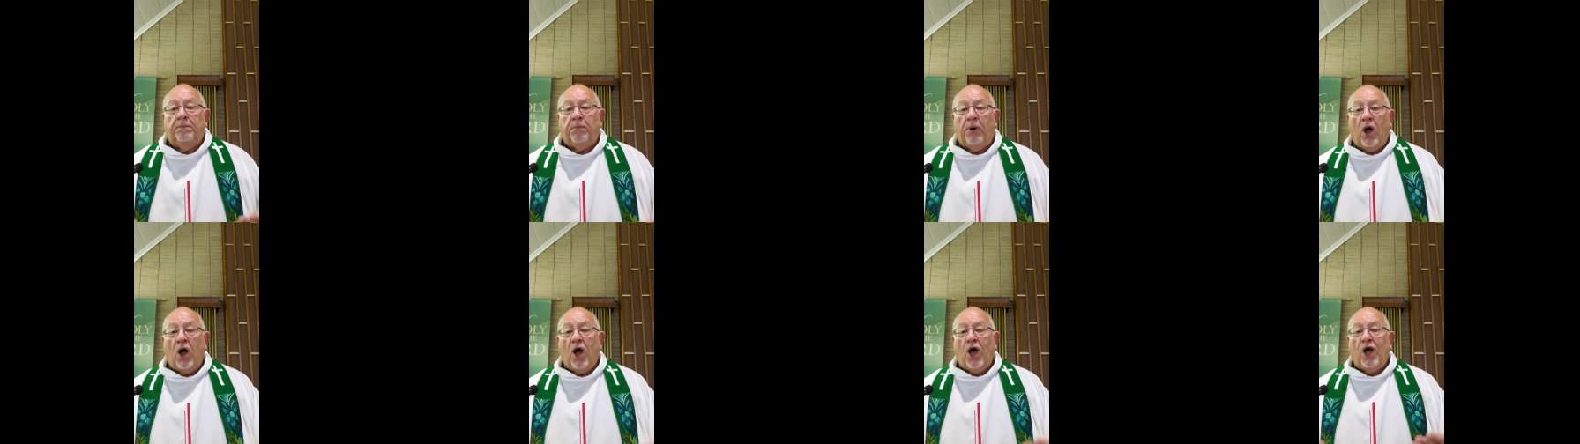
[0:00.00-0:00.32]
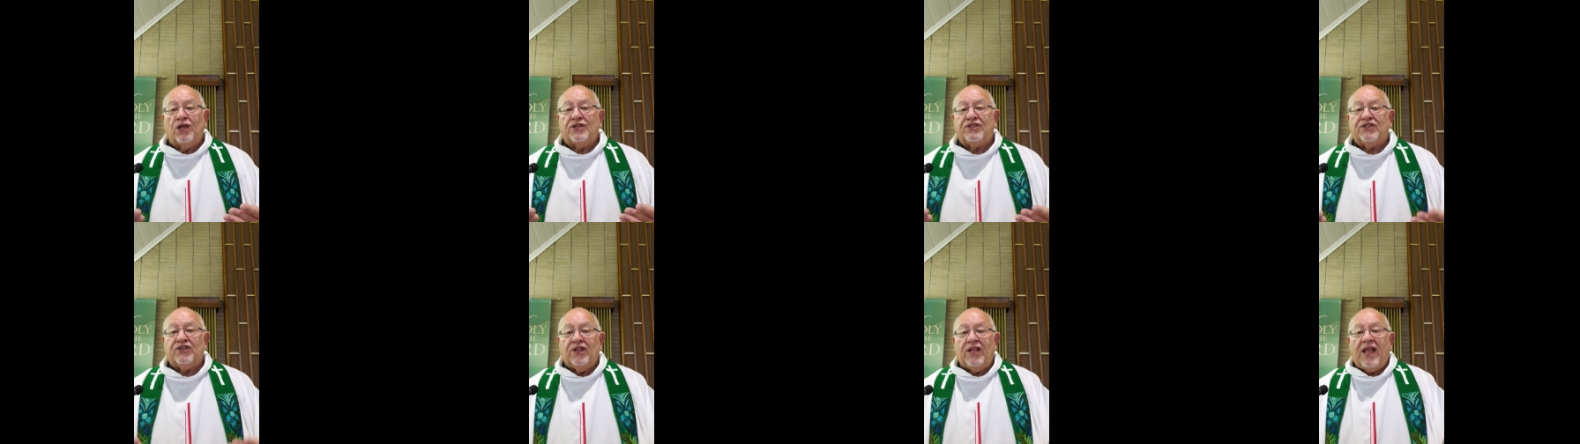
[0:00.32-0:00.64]

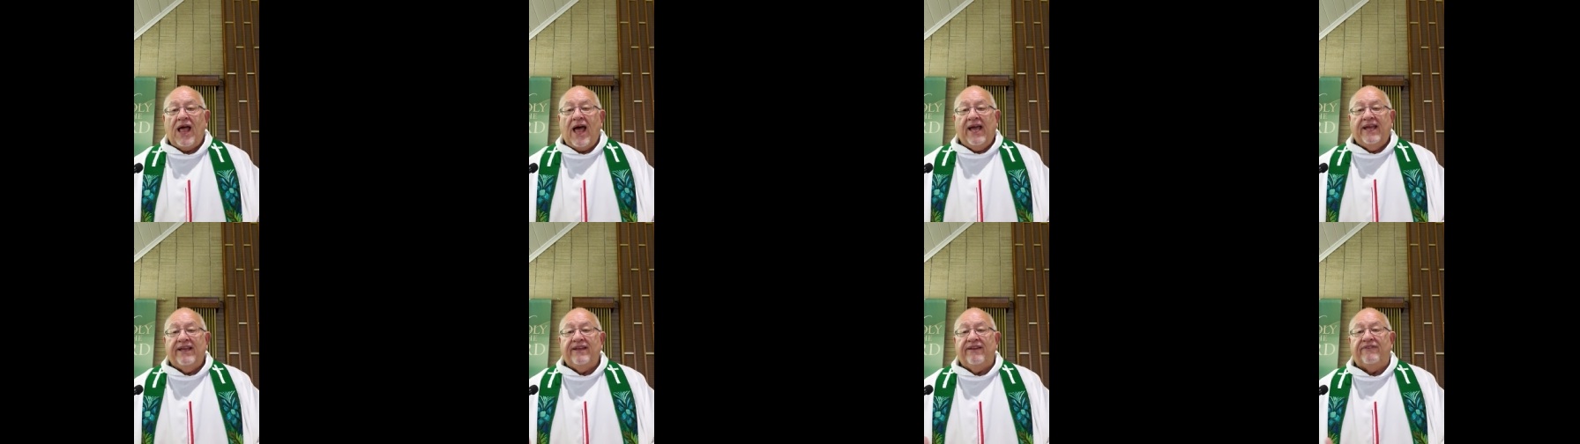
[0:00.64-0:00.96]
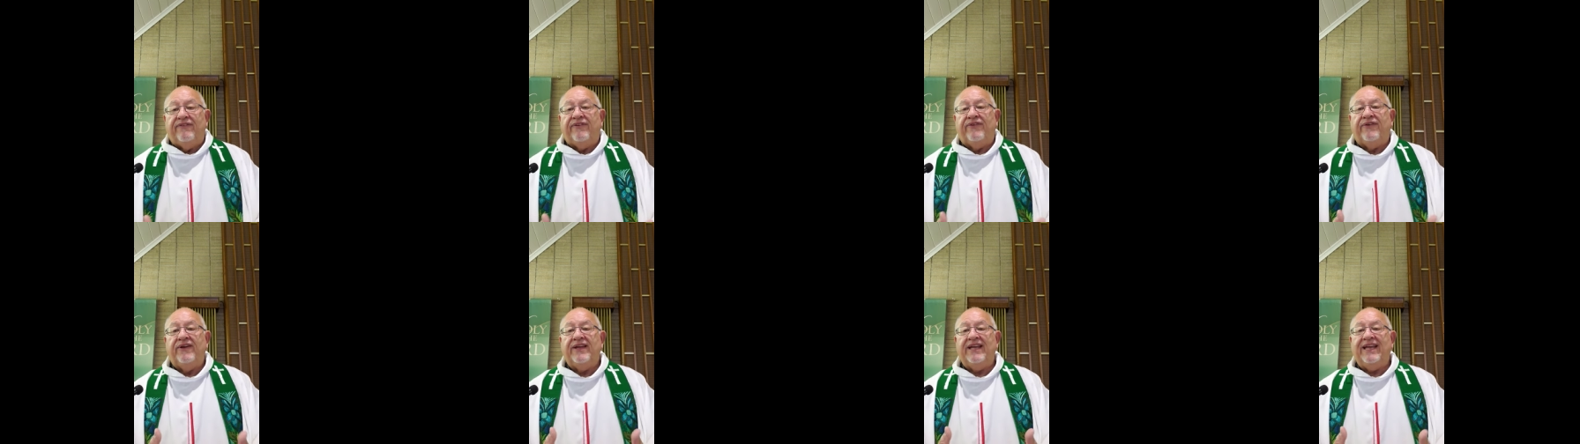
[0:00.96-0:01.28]
Paul's
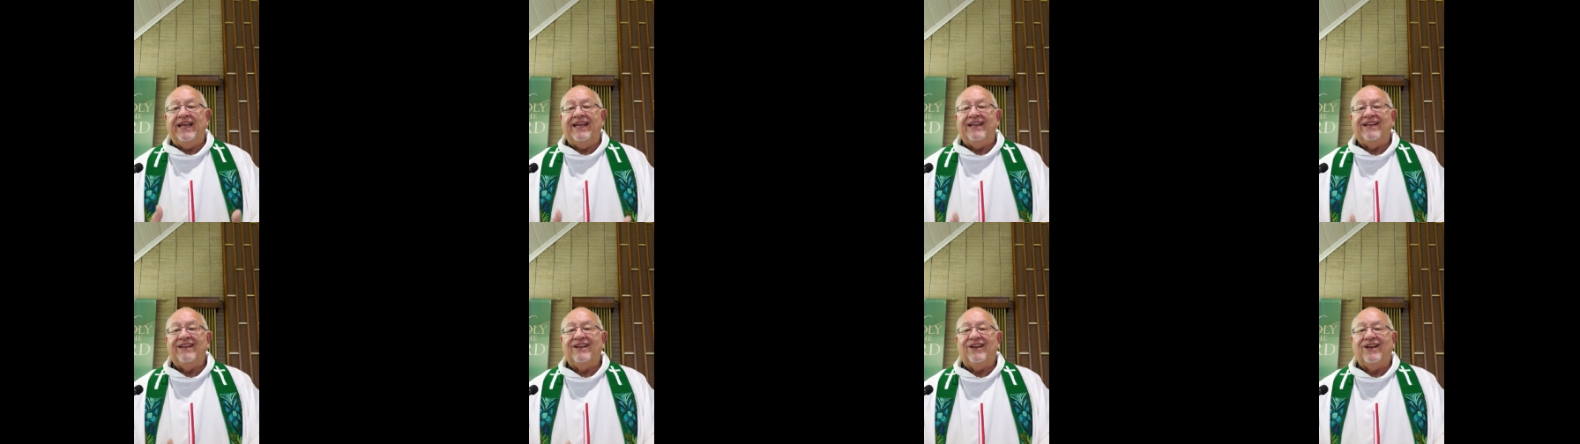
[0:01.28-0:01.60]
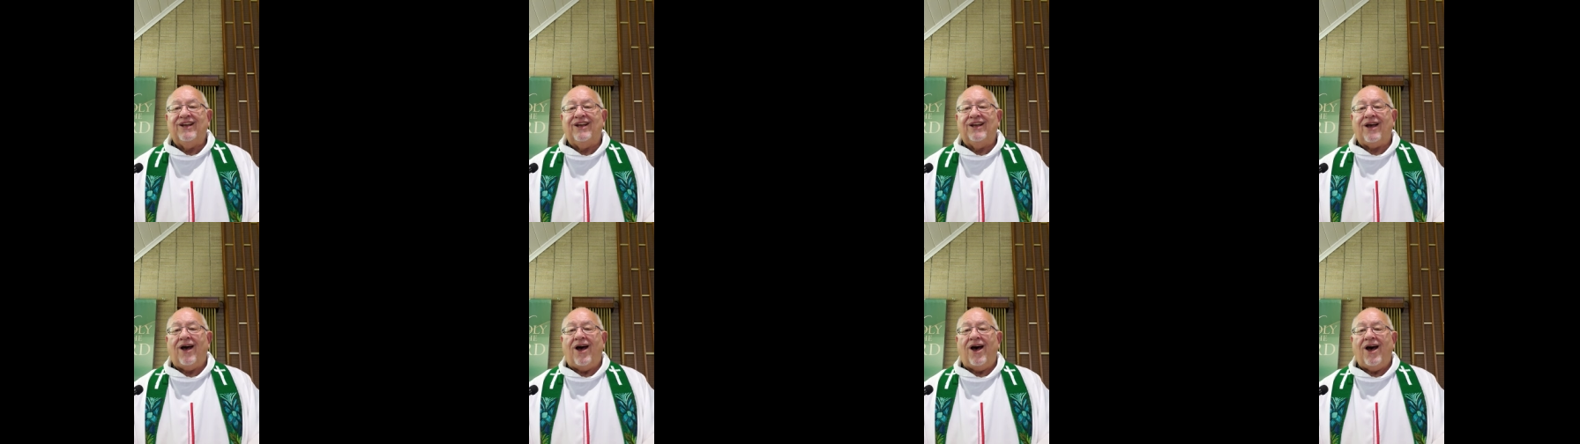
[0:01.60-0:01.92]
life in
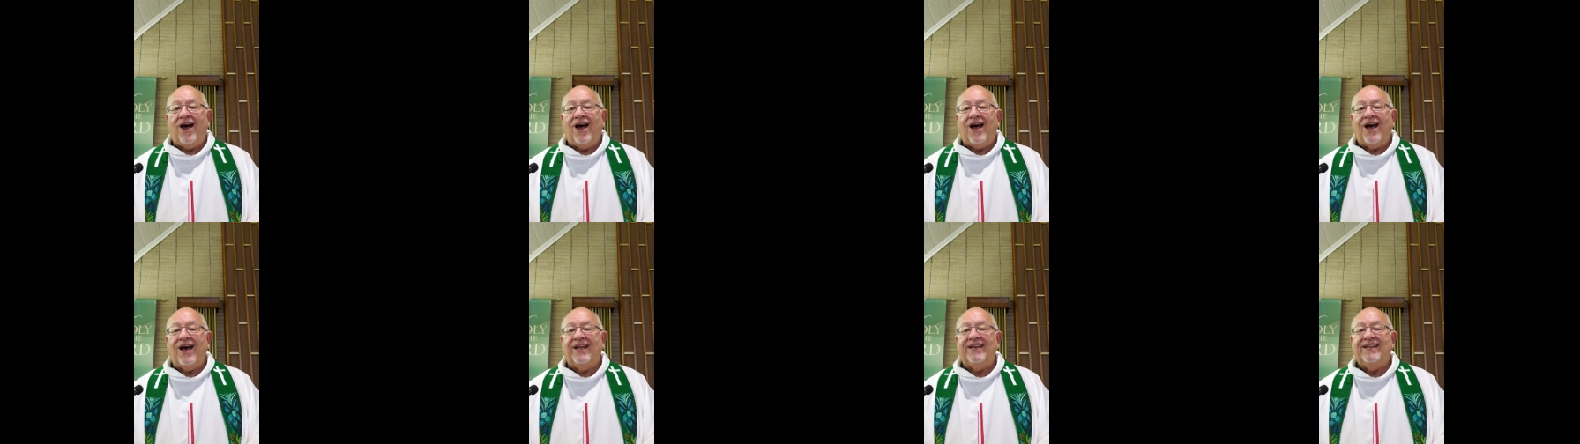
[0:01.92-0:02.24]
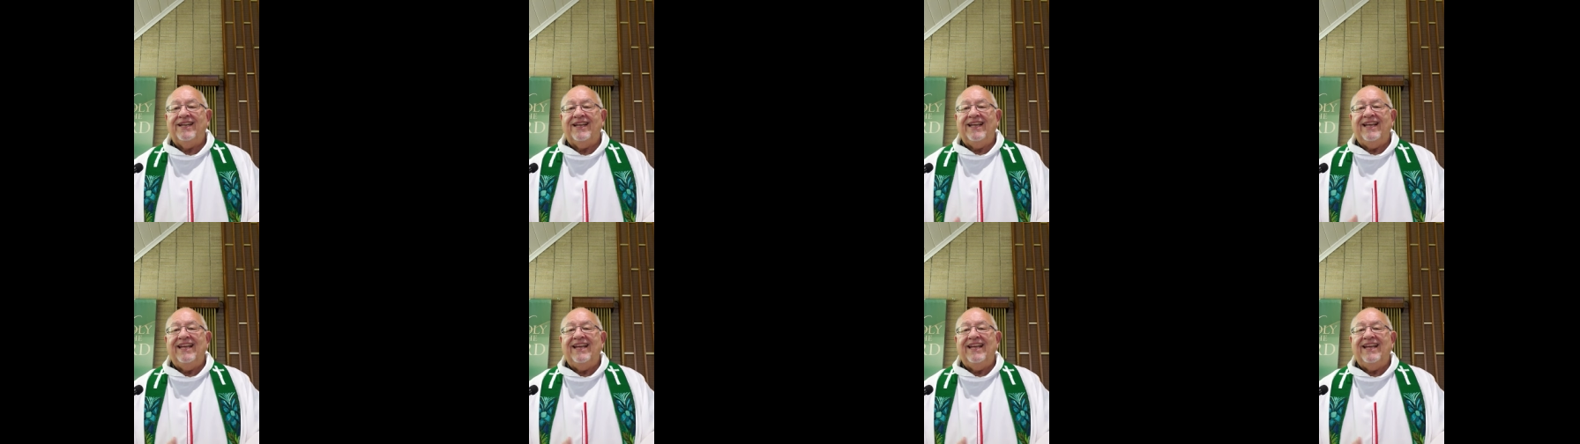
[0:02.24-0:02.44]
God